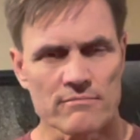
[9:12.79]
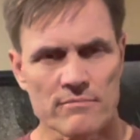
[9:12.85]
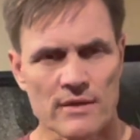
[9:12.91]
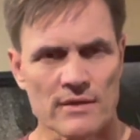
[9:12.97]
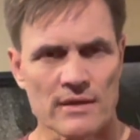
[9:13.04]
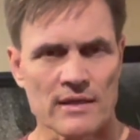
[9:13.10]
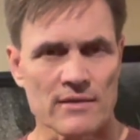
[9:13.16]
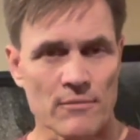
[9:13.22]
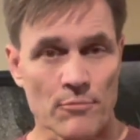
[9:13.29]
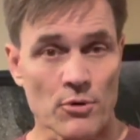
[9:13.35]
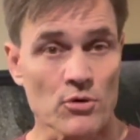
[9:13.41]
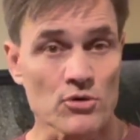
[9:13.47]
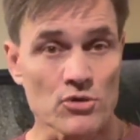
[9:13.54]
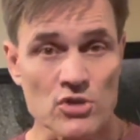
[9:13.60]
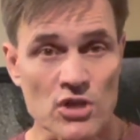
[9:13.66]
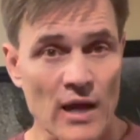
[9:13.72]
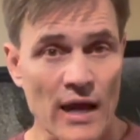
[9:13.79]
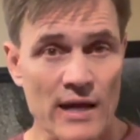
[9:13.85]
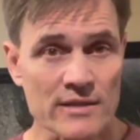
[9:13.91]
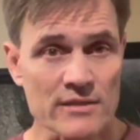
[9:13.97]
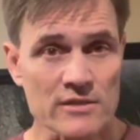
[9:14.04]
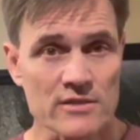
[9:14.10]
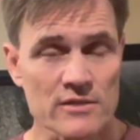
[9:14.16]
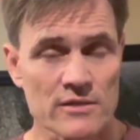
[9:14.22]
they need the bird
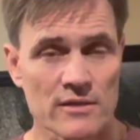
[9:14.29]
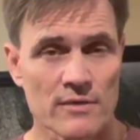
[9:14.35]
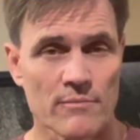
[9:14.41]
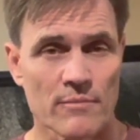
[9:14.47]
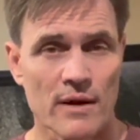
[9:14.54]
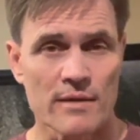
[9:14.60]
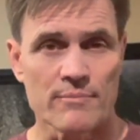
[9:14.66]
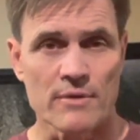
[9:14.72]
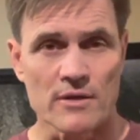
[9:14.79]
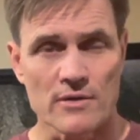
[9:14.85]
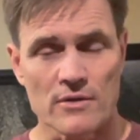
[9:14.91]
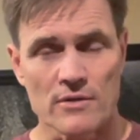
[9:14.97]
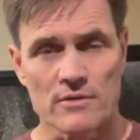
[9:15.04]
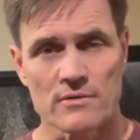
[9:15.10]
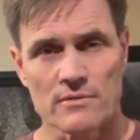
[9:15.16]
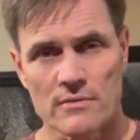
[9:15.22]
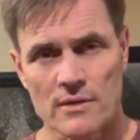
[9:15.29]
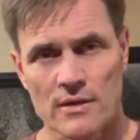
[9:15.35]
shots, it might be good.